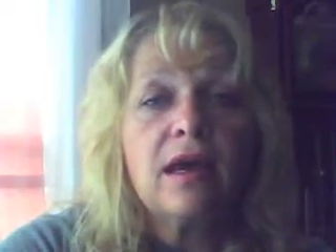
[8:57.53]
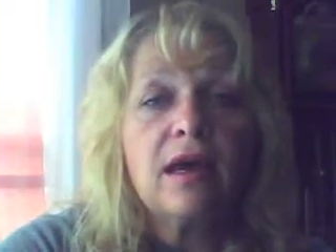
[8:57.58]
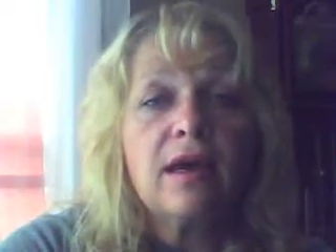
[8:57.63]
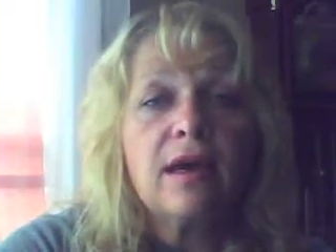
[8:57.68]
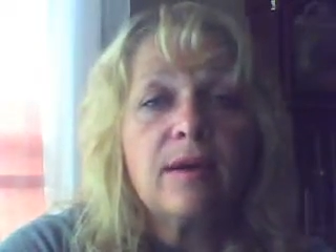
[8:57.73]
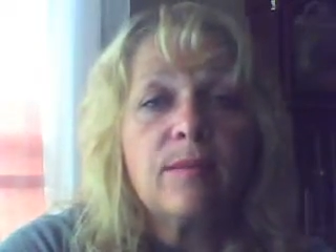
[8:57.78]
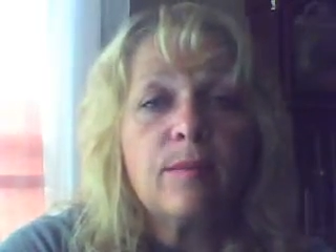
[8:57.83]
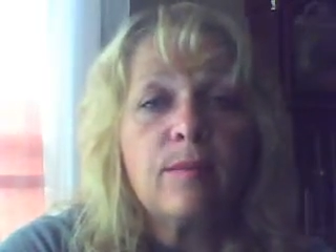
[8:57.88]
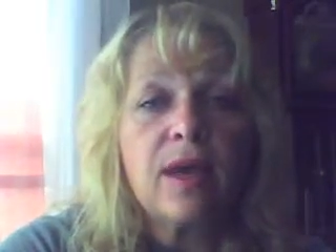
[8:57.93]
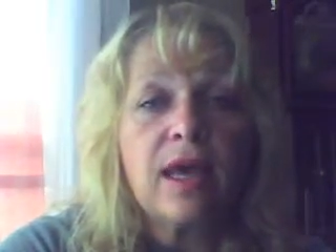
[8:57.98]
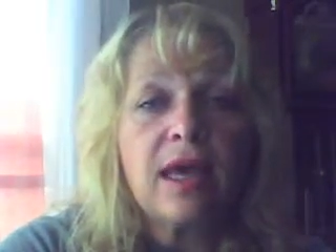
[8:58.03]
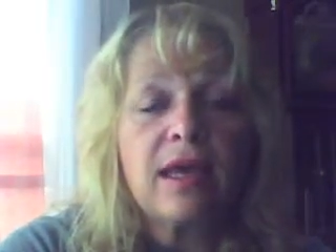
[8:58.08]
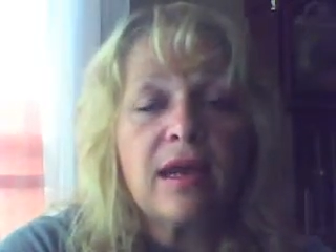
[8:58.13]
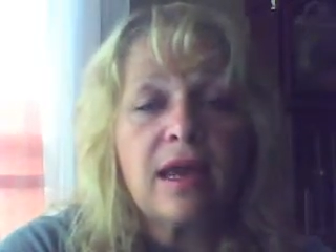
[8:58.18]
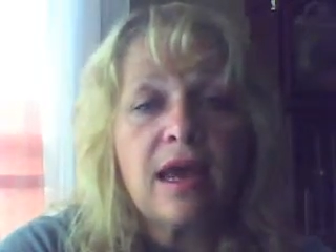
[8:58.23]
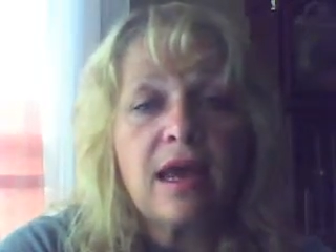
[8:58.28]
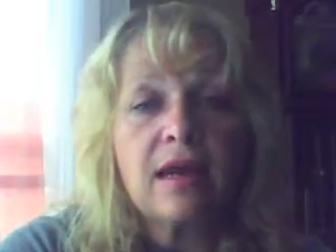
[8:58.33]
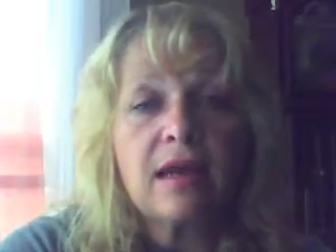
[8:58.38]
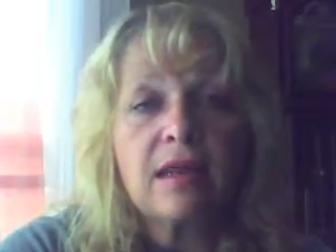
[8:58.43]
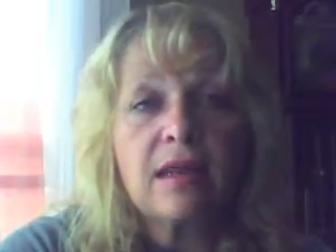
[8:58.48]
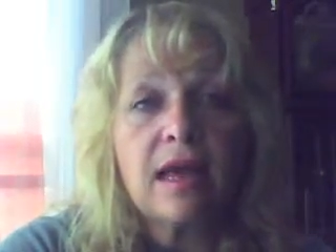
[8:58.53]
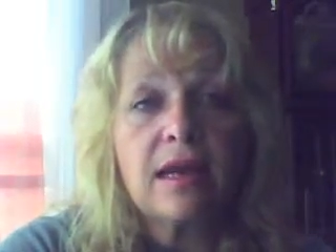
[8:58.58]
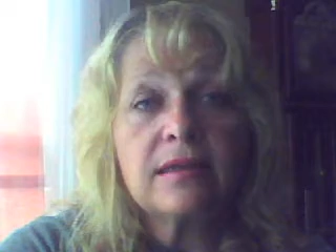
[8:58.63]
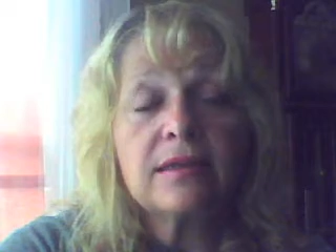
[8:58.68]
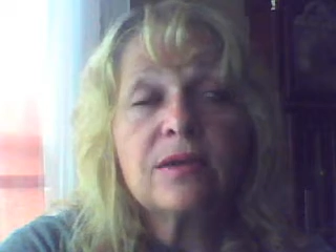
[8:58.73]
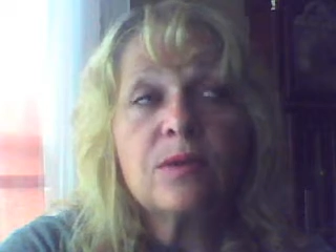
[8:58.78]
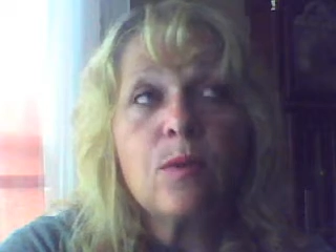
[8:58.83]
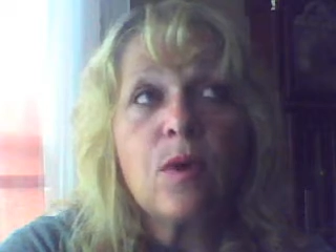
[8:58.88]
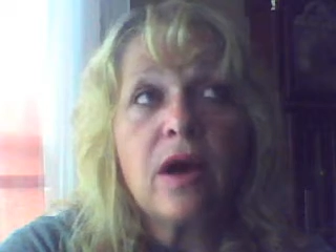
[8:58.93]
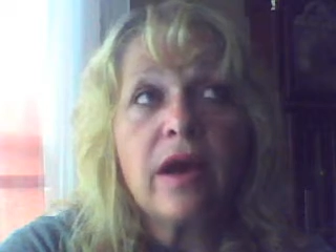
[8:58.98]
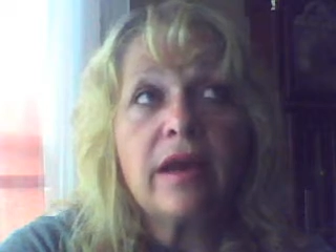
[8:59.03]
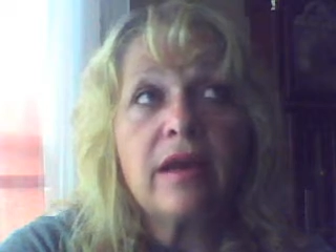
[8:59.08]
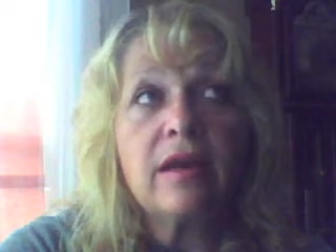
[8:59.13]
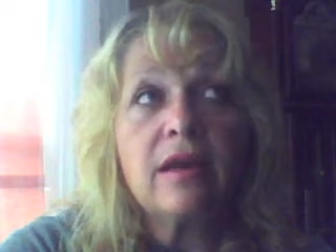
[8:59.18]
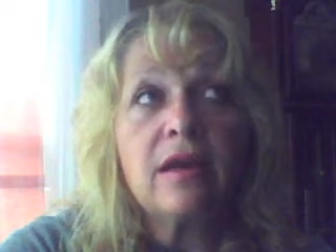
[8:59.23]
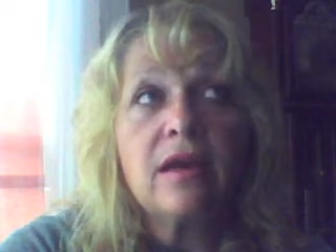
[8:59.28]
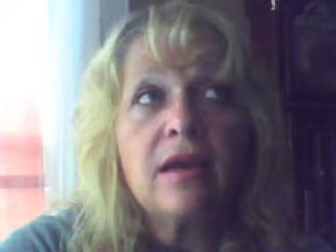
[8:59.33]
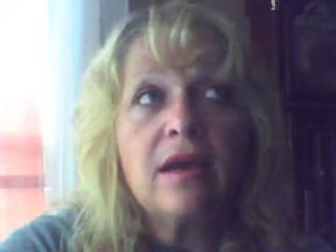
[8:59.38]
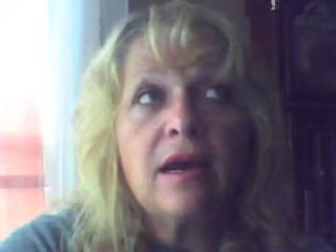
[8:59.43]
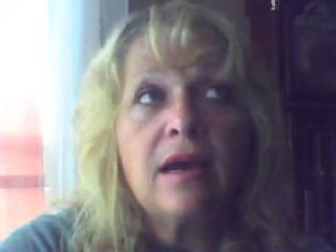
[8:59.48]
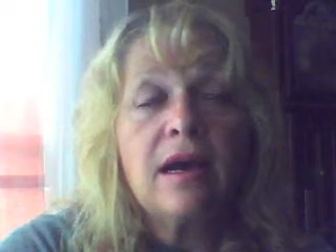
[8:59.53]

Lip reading: and had a glass of wine.